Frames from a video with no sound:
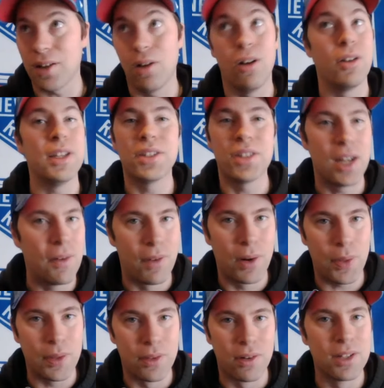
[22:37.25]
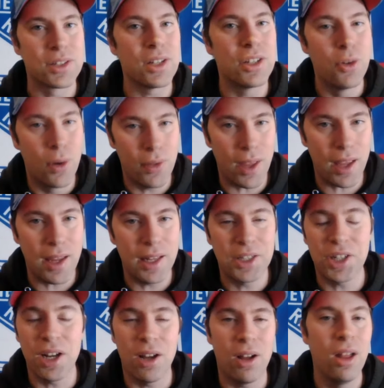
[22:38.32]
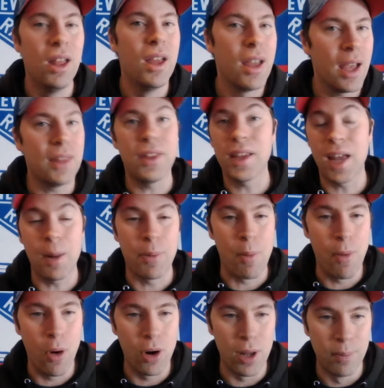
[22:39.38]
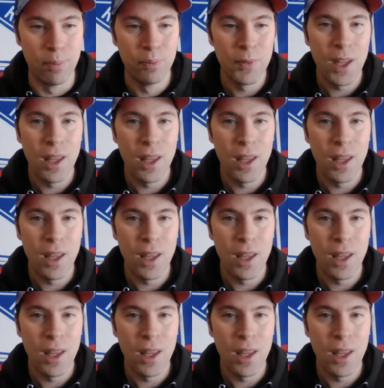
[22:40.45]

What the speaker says: oh, he's done everything there is to do in the AHL, and they got to promote him.